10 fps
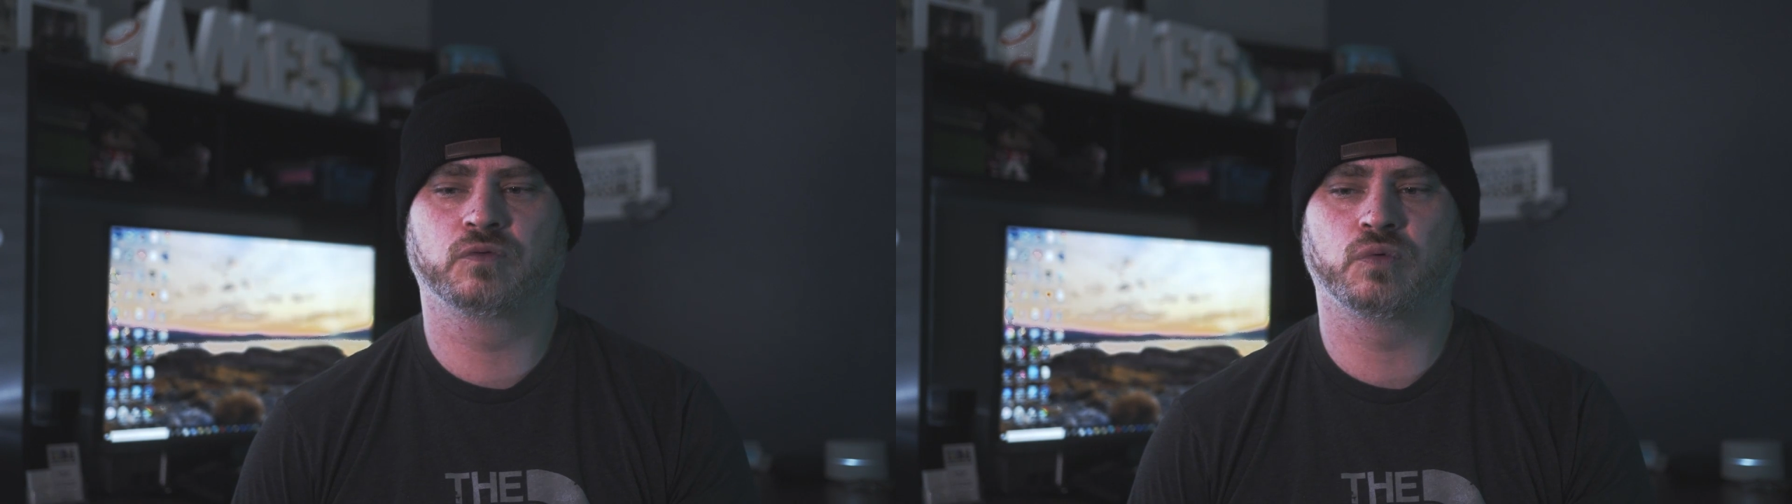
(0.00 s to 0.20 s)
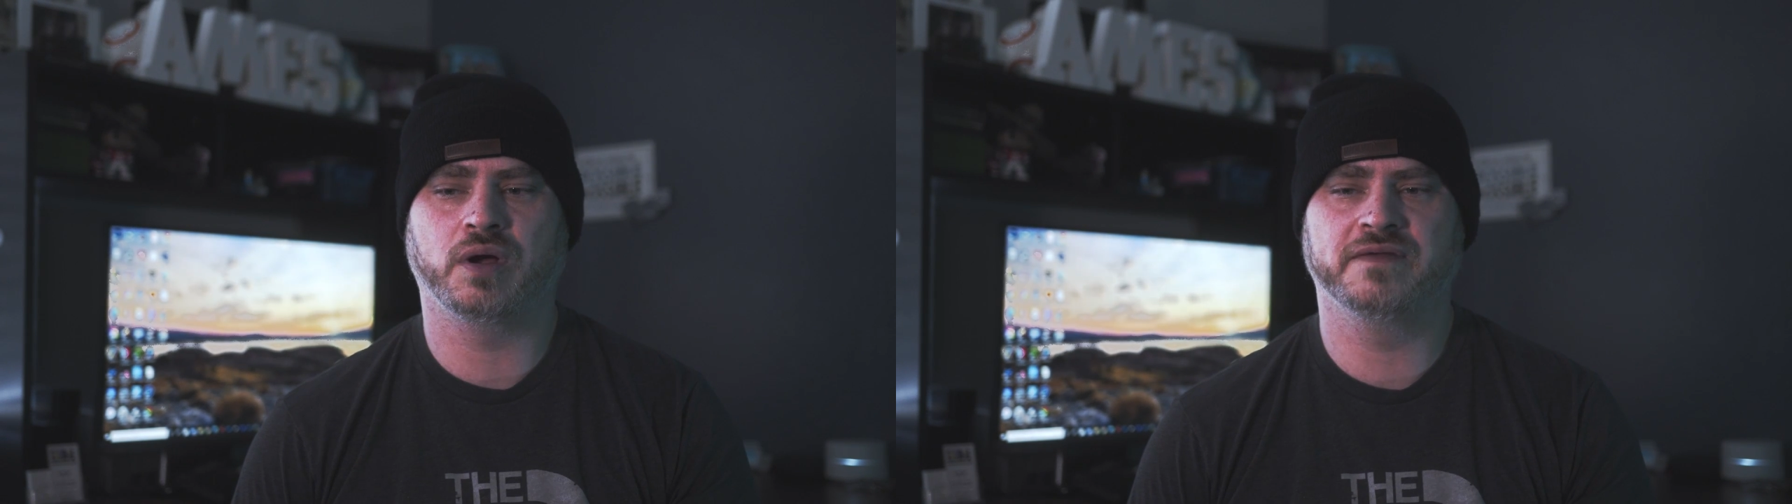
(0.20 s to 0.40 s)

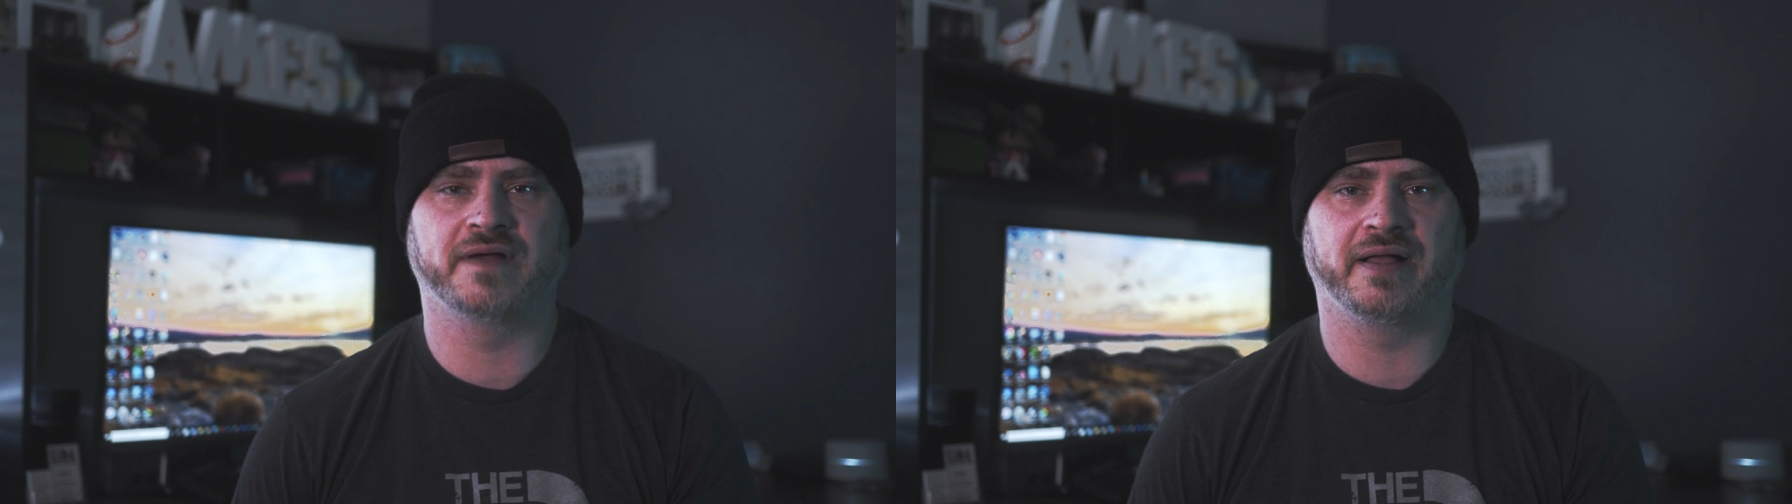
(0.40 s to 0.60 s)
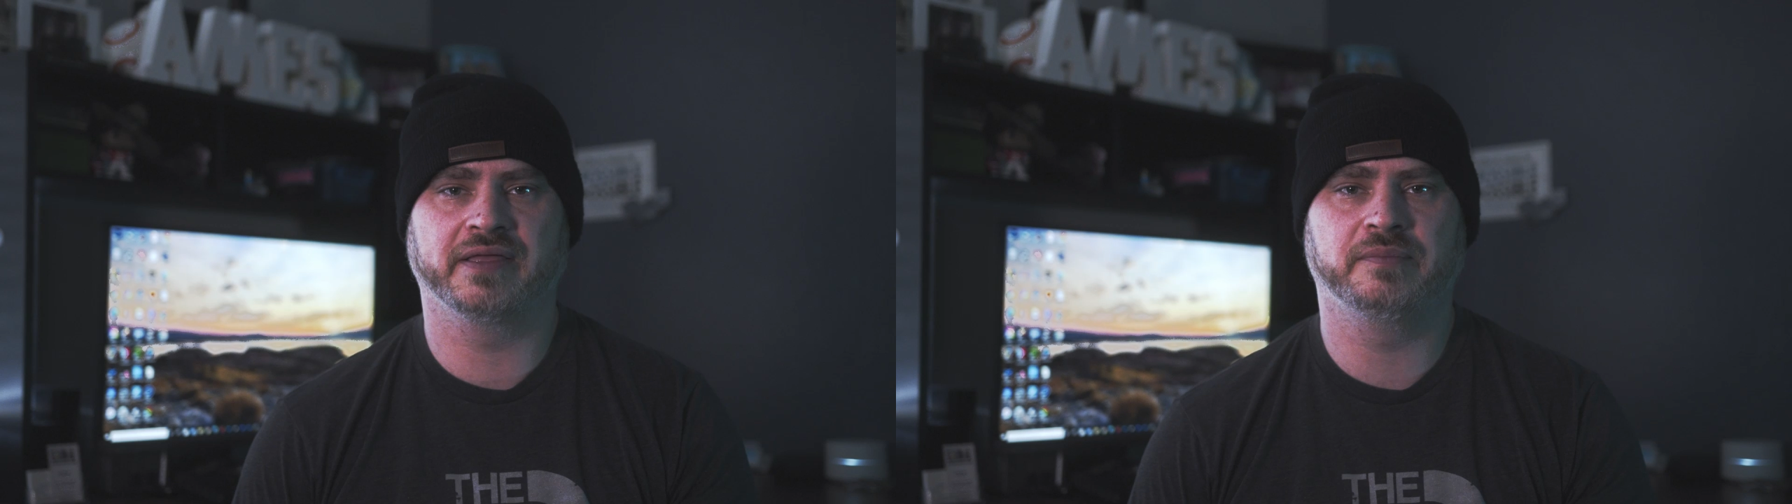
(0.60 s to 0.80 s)
quite
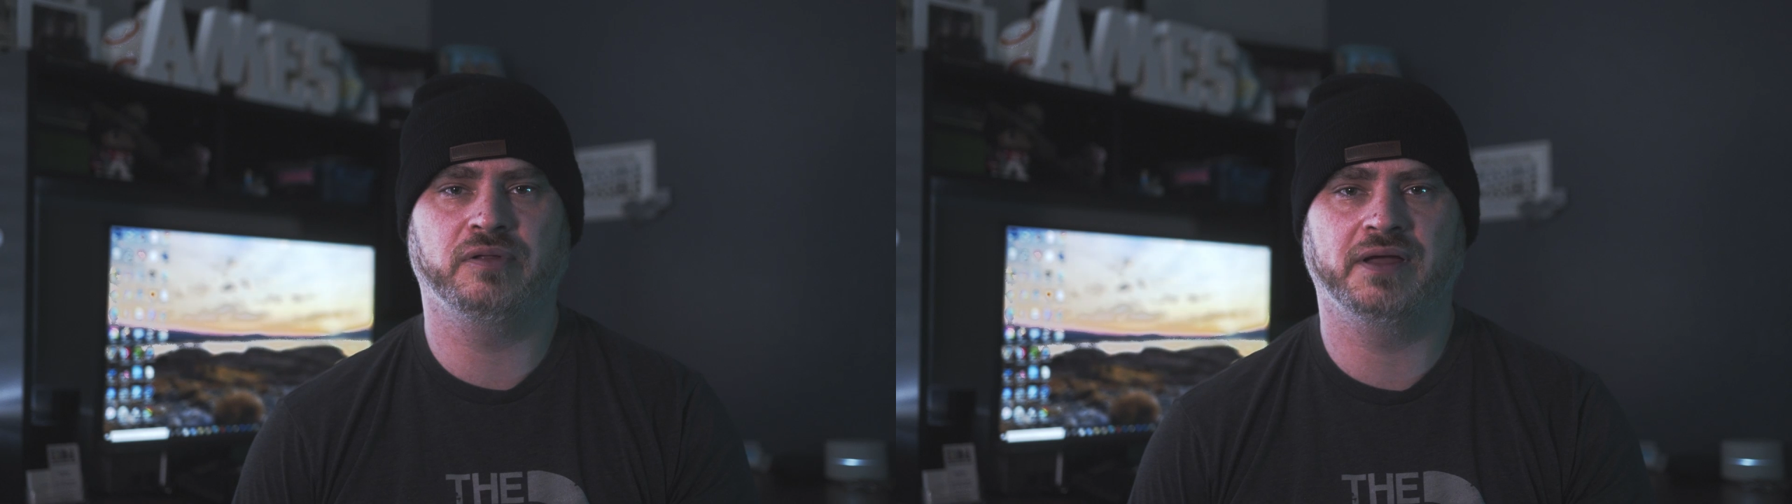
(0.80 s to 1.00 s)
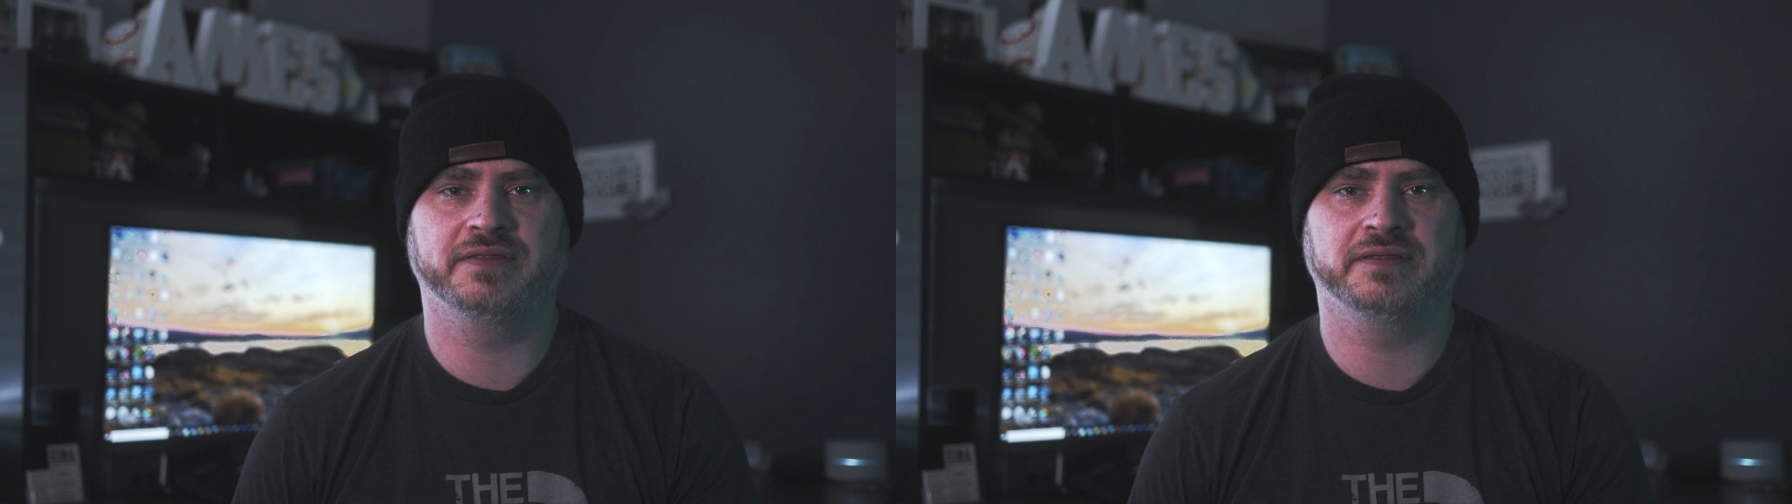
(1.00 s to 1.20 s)

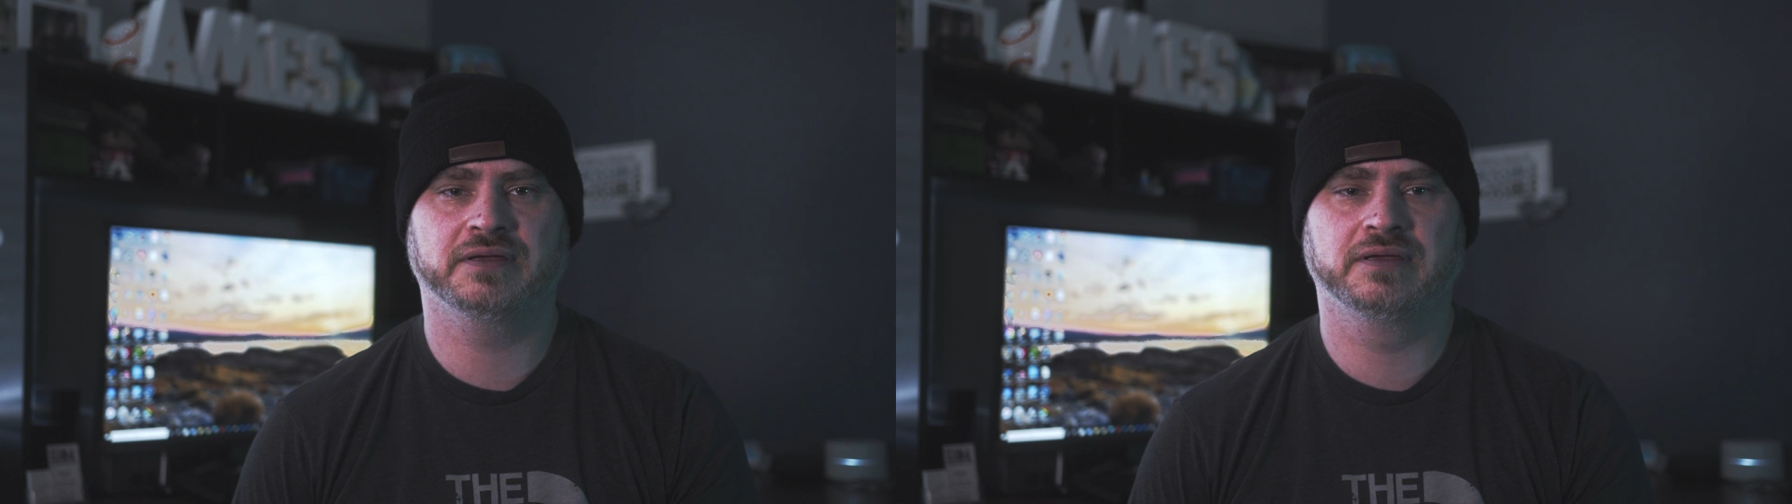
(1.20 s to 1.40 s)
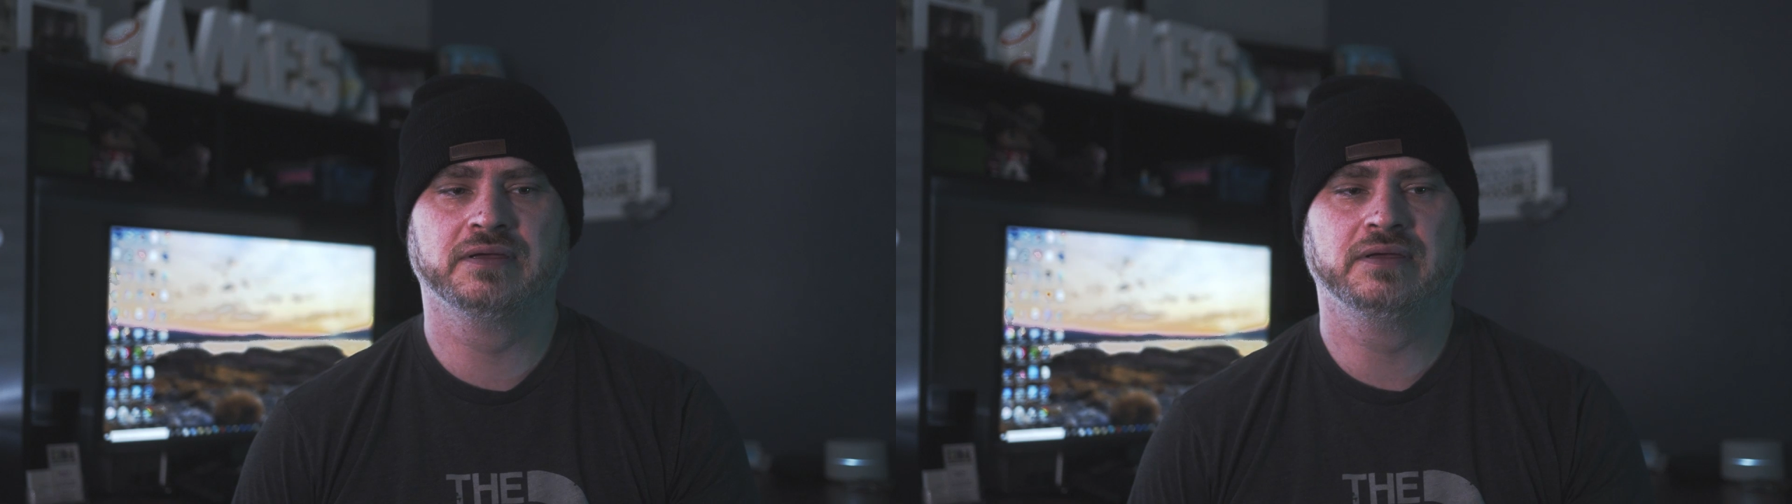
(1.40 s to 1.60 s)
valuable, I think,